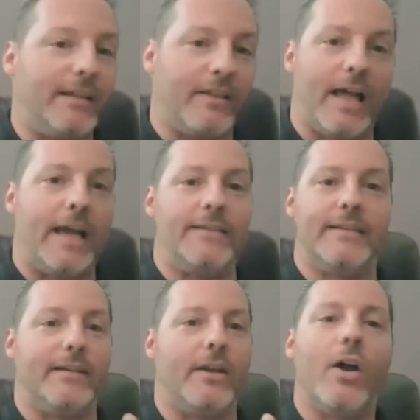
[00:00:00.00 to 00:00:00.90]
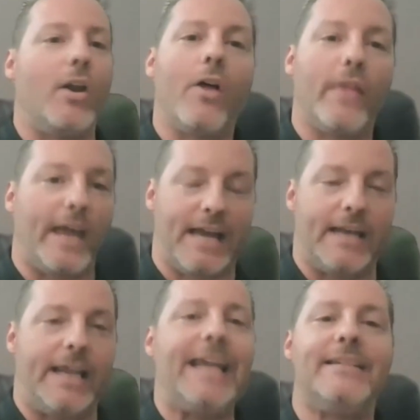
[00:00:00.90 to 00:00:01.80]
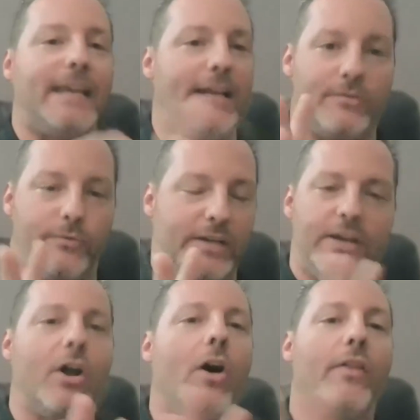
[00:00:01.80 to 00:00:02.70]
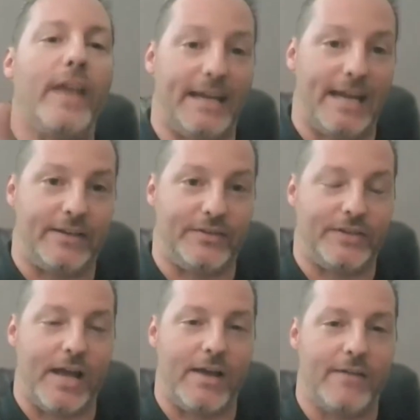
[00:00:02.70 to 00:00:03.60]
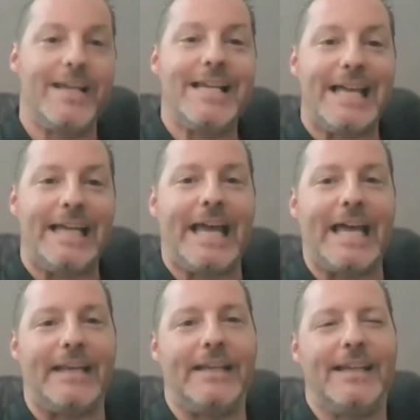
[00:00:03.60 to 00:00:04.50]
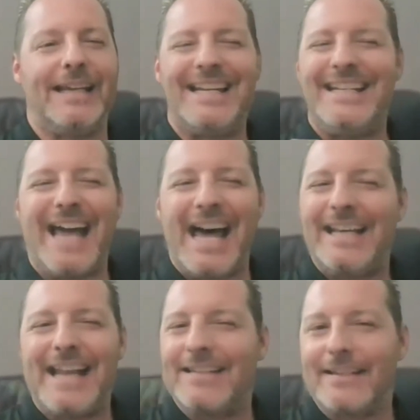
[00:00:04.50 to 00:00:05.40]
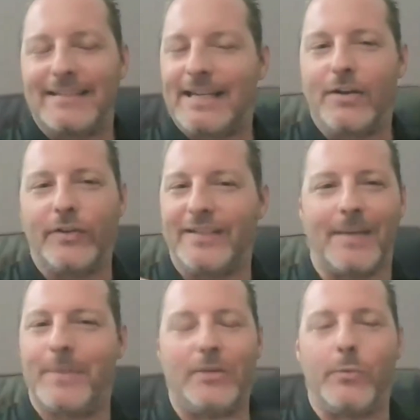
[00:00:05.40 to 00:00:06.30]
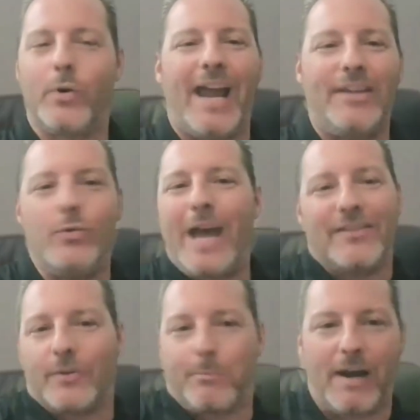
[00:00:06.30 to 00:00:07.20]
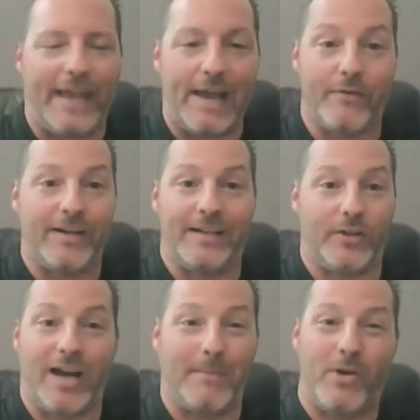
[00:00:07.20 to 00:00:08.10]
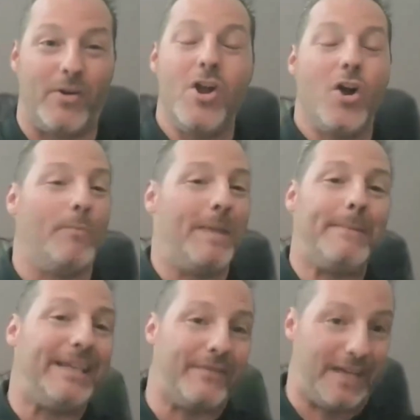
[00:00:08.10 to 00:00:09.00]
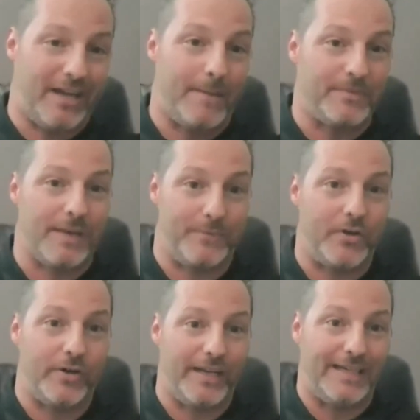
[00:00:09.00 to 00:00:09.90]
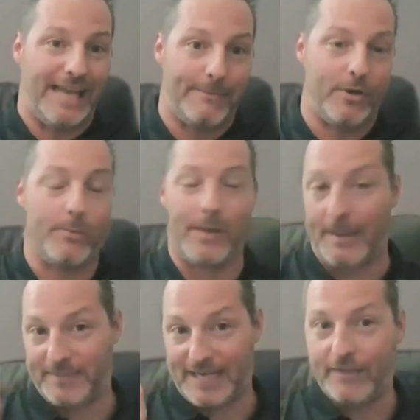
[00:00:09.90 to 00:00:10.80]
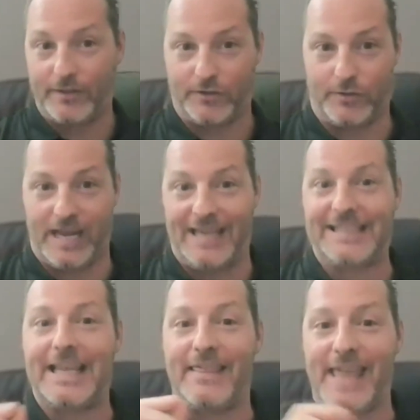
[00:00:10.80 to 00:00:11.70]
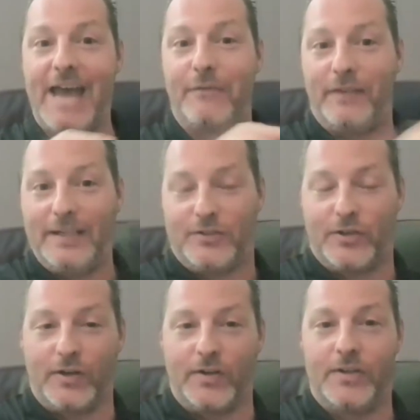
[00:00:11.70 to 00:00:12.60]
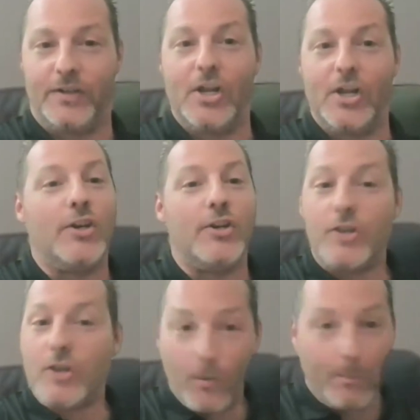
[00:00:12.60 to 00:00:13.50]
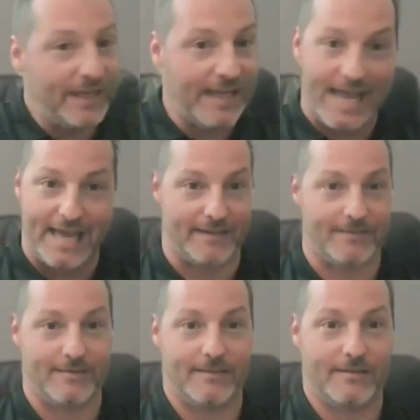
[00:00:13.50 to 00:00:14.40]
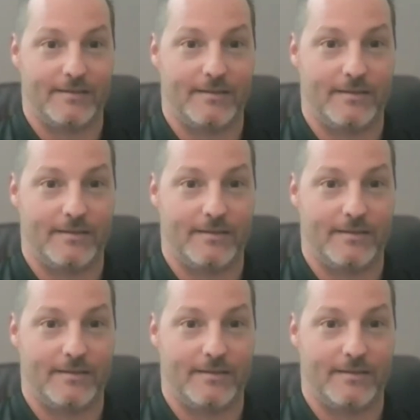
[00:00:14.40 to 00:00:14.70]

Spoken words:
declines and all that kind of ACH rejects, all that kind of stuff. Again, not necessarily something where you guys are probably ever going to talk about, or maybe even comes up during a demo, but I'm telling you guys, that feature nobody has.